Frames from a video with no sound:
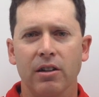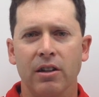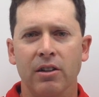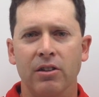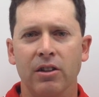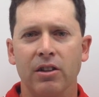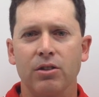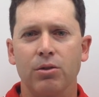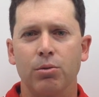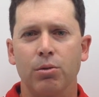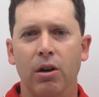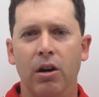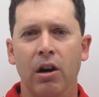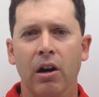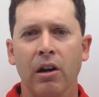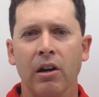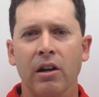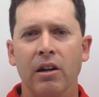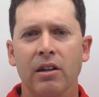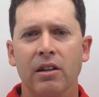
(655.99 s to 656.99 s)
And this
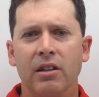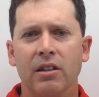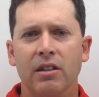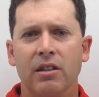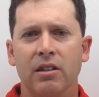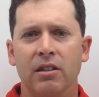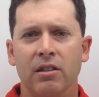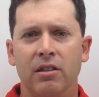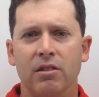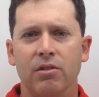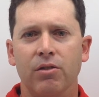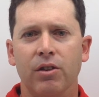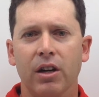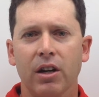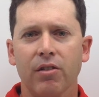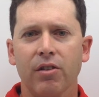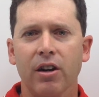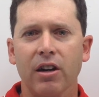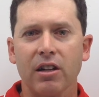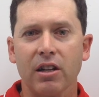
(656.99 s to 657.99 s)
run is
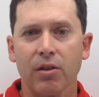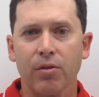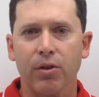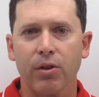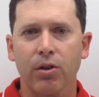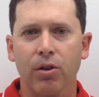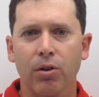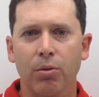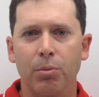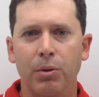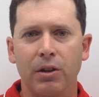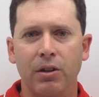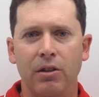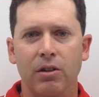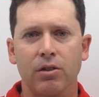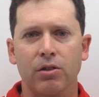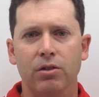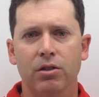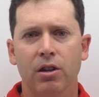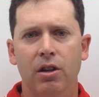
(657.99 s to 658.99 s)
very, very difficult
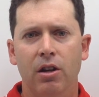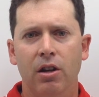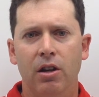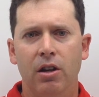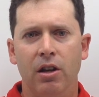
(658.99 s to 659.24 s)
because